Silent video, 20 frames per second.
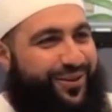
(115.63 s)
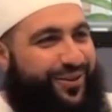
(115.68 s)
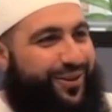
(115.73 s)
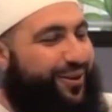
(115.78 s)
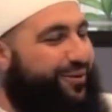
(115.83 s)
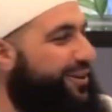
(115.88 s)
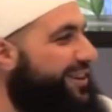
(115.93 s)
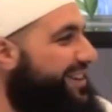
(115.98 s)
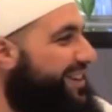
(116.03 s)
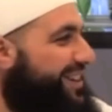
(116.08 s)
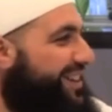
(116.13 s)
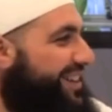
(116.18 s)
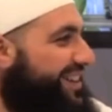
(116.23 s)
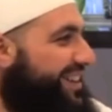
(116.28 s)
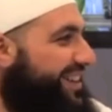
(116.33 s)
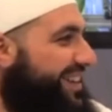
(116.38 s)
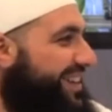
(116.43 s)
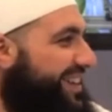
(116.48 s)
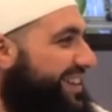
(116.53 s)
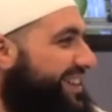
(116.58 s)
no other than
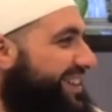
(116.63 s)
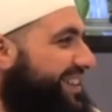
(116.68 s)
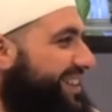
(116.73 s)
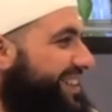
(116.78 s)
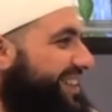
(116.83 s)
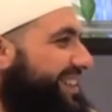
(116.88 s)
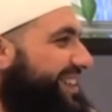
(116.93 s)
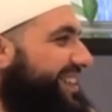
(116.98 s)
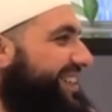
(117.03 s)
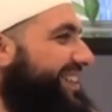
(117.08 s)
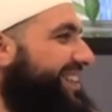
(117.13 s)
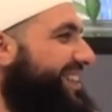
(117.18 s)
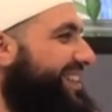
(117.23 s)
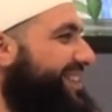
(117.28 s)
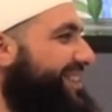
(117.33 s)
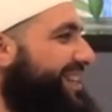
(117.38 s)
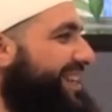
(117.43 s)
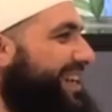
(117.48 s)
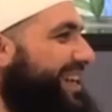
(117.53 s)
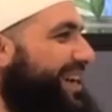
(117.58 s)
the late
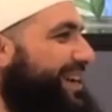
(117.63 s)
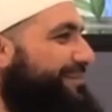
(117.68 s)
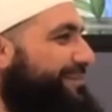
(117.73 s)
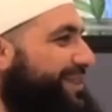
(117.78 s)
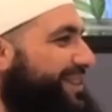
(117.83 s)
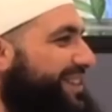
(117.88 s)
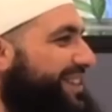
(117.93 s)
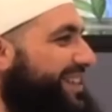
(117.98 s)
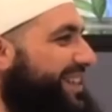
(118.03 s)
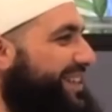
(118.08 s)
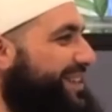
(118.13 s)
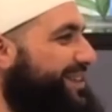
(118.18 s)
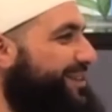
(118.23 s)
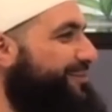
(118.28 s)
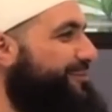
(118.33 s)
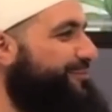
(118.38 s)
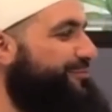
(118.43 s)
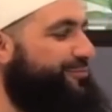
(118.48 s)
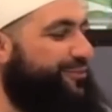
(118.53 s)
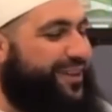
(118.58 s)
Shaykh
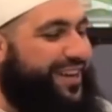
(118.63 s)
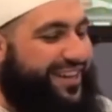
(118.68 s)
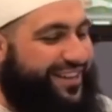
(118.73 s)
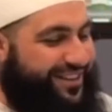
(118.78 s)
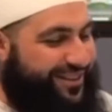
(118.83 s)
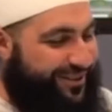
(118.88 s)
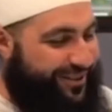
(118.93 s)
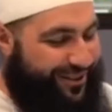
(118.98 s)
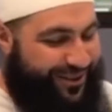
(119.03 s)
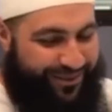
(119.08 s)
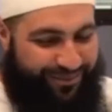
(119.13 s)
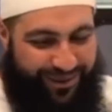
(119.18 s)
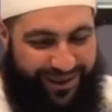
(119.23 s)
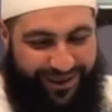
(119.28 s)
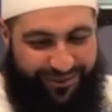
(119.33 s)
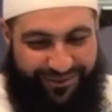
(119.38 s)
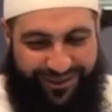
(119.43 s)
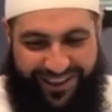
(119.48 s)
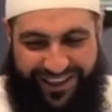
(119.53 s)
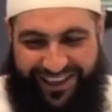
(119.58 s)
whom we ask Allah
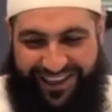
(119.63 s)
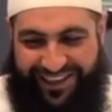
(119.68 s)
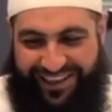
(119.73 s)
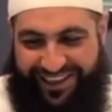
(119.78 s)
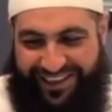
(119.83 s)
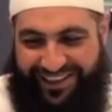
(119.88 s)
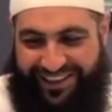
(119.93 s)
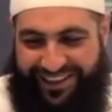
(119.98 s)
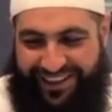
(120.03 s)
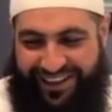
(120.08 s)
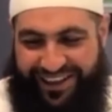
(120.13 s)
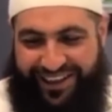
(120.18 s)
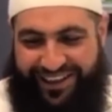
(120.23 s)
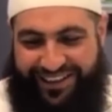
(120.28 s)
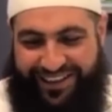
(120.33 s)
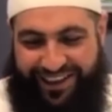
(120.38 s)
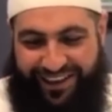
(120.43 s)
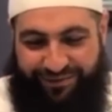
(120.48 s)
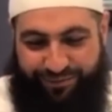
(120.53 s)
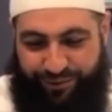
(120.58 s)
subhanahu wa ta'ala
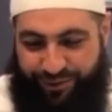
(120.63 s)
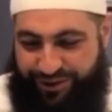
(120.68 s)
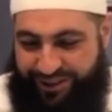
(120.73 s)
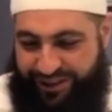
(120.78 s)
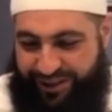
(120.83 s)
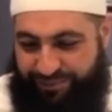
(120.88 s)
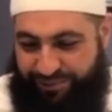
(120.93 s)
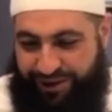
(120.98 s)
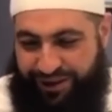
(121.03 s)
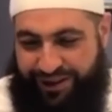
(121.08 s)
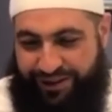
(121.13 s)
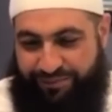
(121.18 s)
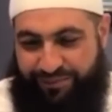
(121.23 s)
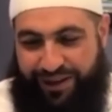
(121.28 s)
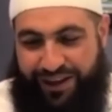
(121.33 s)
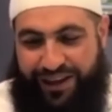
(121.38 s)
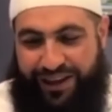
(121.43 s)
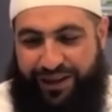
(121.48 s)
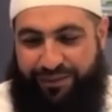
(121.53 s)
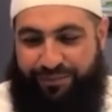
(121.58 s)
to have mercy upon
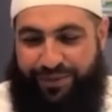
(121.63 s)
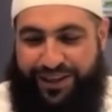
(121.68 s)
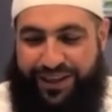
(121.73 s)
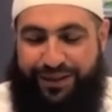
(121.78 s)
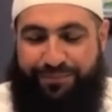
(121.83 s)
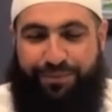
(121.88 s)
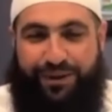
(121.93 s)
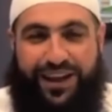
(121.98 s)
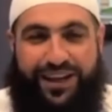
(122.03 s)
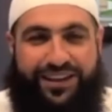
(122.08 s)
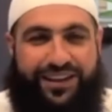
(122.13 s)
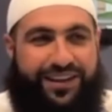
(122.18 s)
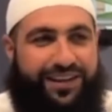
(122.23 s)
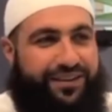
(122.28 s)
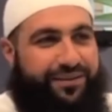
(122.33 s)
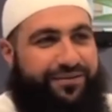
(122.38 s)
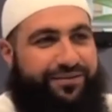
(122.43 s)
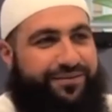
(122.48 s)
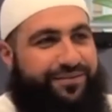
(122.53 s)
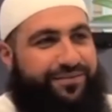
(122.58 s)
him. But he played
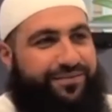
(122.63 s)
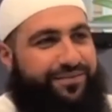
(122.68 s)
a